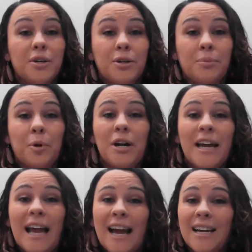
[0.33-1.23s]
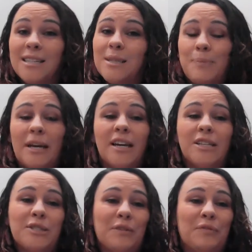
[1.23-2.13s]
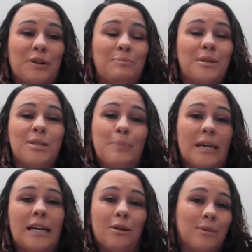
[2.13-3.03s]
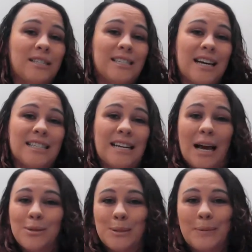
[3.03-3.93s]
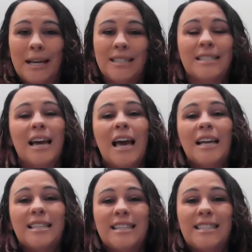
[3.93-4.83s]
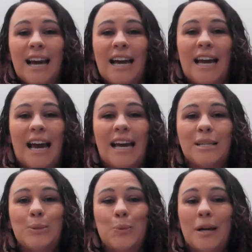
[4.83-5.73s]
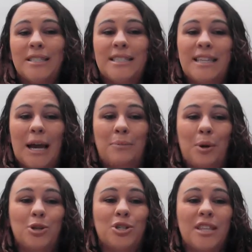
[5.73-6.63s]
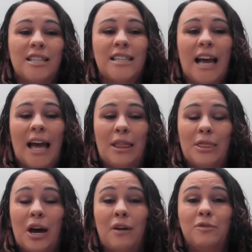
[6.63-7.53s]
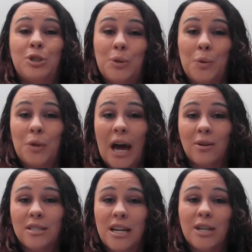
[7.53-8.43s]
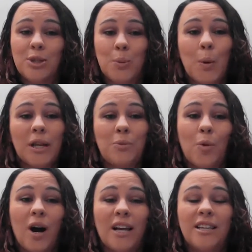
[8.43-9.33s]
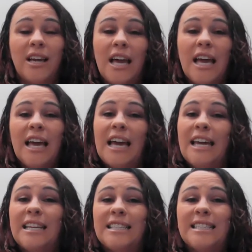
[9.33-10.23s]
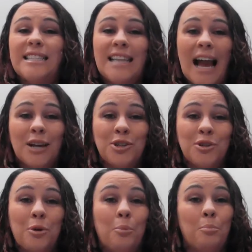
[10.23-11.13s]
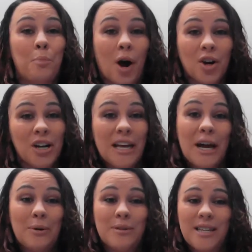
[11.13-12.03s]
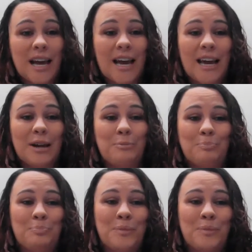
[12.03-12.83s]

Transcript: Good morning, KSB. It's your friend Miss B here with today's announcements. Today is Wednesday, March the 10th of 2021. It is National Mario Day.